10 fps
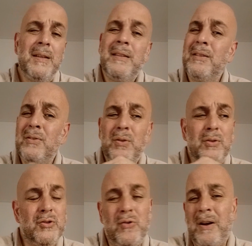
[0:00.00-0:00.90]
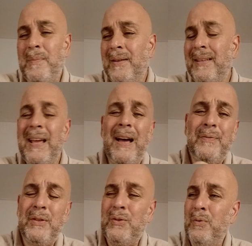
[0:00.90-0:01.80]
This is all drama. They
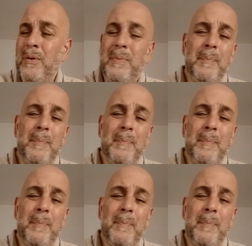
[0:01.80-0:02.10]
have to do it.